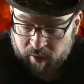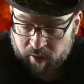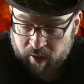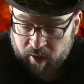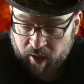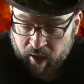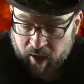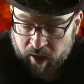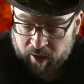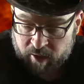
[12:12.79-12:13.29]

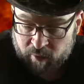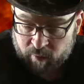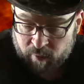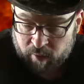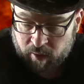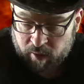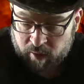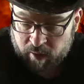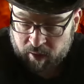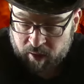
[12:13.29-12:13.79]
and I had to
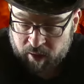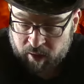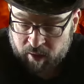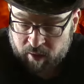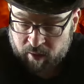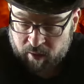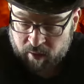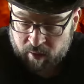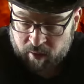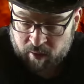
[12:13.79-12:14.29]
reel it
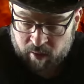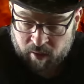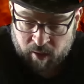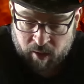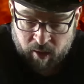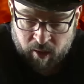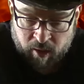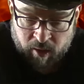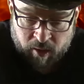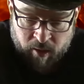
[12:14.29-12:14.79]
in
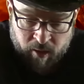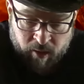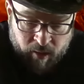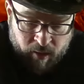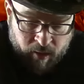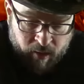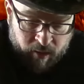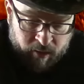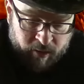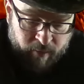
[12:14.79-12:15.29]

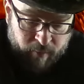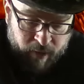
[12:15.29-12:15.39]
to